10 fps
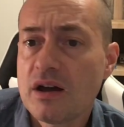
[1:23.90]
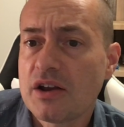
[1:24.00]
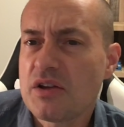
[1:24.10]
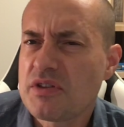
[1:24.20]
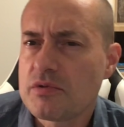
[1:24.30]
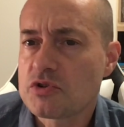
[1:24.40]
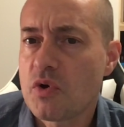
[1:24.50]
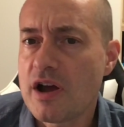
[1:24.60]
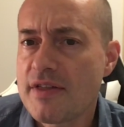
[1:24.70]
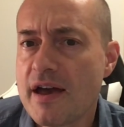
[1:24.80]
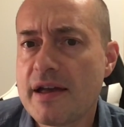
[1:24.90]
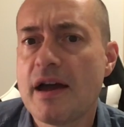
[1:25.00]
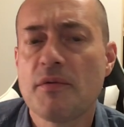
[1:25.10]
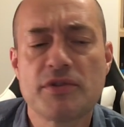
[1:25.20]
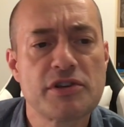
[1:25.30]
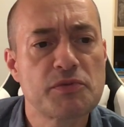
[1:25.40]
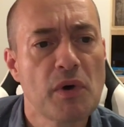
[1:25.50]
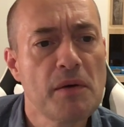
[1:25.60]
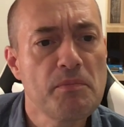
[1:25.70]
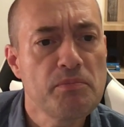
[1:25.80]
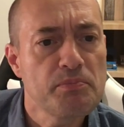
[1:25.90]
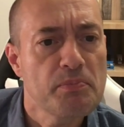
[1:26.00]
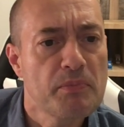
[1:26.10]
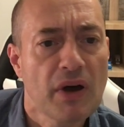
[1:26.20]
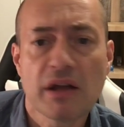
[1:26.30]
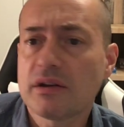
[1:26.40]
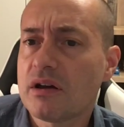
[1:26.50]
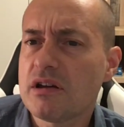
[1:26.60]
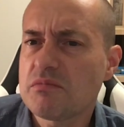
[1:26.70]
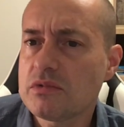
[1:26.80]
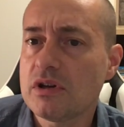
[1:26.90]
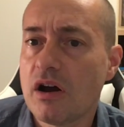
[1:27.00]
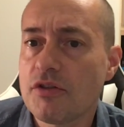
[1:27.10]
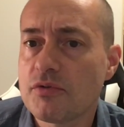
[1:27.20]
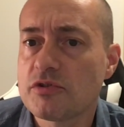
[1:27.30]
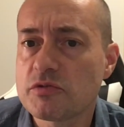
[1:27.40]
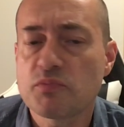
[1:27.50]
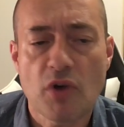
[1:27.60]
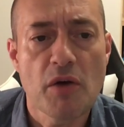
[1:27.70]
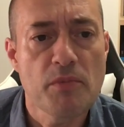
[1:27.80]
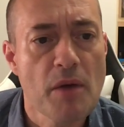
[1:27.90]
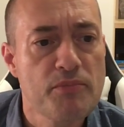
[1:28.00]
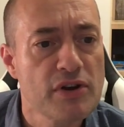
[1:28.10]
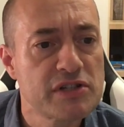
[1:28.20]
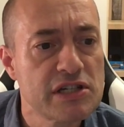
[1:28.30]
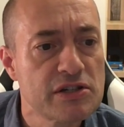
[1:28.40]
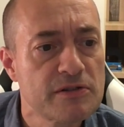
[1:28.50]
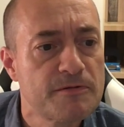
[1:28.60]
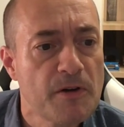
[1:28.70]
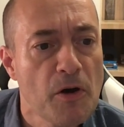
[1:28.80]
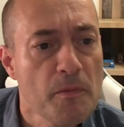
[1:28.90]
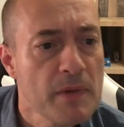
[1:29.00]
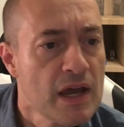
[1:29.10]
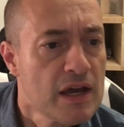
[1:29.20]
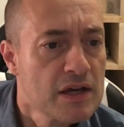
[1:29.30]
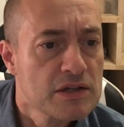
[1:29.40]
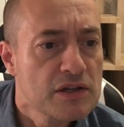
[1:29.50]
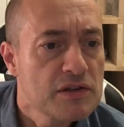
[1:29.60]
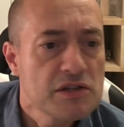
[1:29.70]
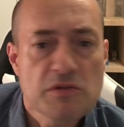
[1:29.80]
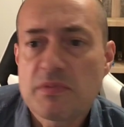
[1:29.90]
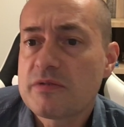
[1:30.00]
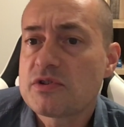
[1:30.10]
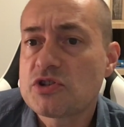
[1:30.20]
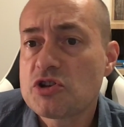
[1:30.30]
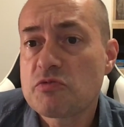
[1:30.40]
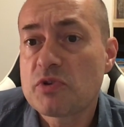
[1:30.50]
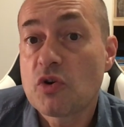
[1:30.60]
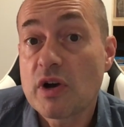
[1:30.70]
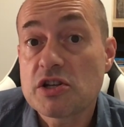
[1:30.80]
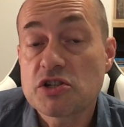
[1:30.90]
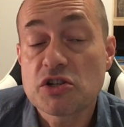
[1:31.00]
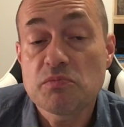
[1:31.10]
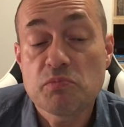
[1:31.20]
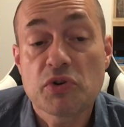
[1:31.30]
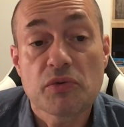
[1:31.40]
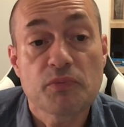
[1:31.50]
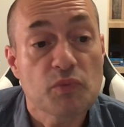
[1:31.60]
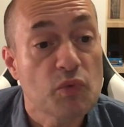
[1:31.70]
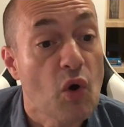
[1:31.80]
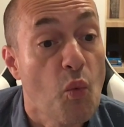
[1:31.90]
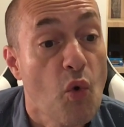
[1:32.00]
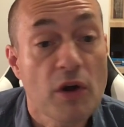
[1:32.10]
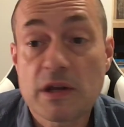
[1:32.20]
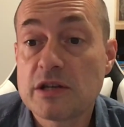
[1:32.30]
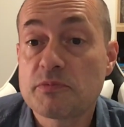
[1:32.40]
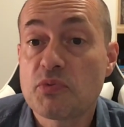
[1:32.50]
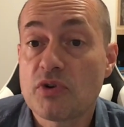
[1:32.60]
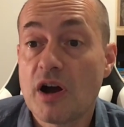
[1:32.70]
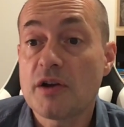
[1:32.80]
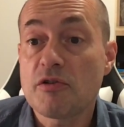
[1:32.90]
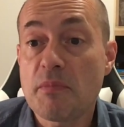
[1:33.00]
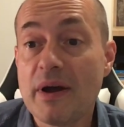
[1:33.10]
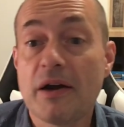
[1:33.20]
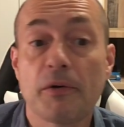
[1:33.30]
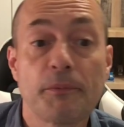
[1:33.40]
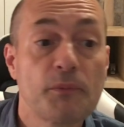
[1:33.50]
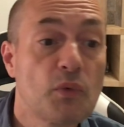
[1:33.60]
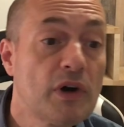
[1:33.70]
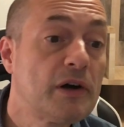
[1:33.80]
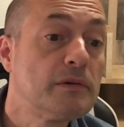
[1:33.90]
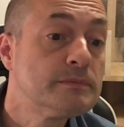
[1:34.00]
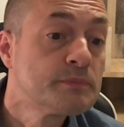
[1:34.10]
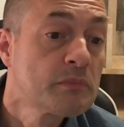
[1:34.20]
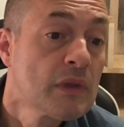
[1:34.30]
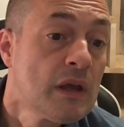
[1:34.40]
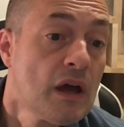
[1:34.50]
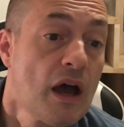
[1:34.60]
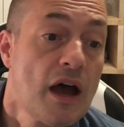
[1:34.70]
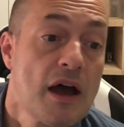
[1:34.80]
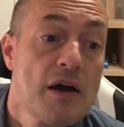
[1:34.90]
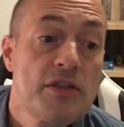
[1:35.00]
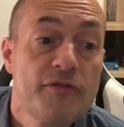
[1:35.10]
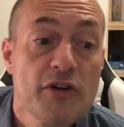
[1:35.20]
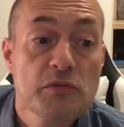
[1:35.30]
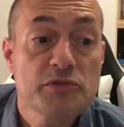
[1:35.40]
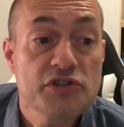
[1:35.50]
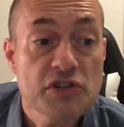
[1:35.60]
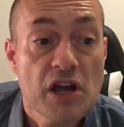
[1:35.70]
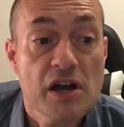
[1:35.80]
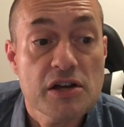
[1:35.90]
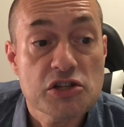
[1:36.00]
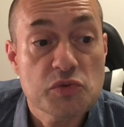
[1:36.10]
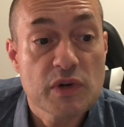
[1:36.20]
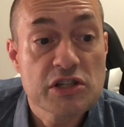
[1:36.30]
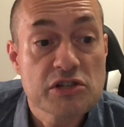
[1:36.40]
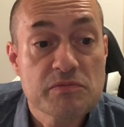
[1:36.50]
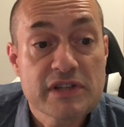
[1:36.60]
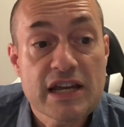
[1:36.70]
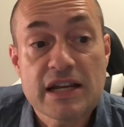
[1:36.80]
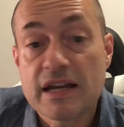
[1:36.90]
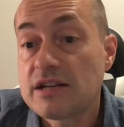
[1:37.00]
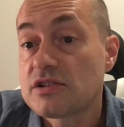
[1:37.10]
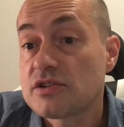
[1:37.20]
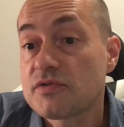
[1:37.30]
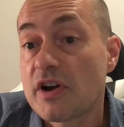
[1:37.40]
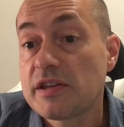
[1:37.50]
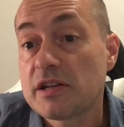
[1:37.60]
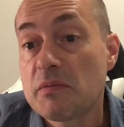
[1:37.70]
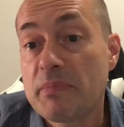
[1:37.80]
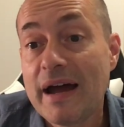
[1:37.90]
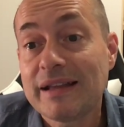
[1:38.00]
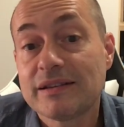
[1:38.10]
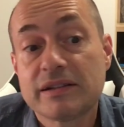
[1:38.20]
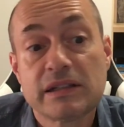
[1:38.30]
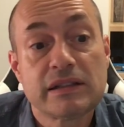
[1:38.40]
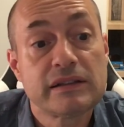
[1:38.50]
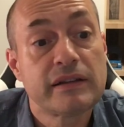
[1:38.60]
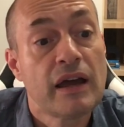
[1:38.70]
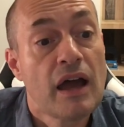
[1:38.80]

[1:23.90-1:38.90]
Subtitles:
I don't think he was quite there yet with this one, but yeah, I thought it was a pretty good film. So this is a bit of a stupid question, but well, what is Piranha about? Well, the film starts when some teenagers find an abandoned